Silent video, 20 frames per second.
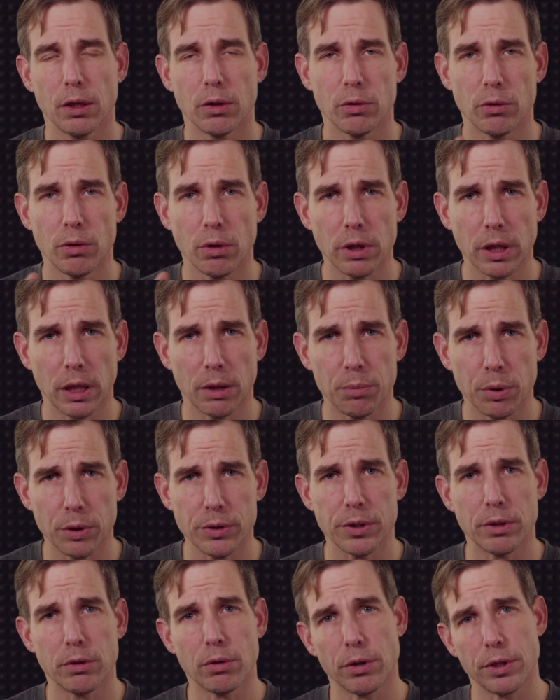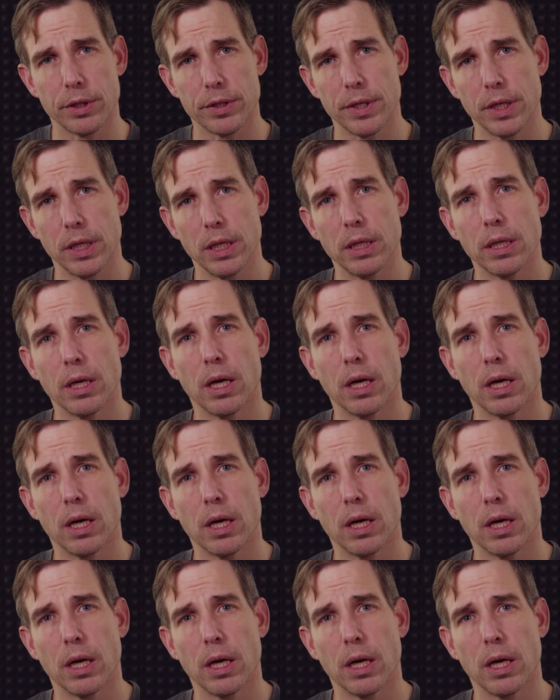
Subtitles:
Docker repositories in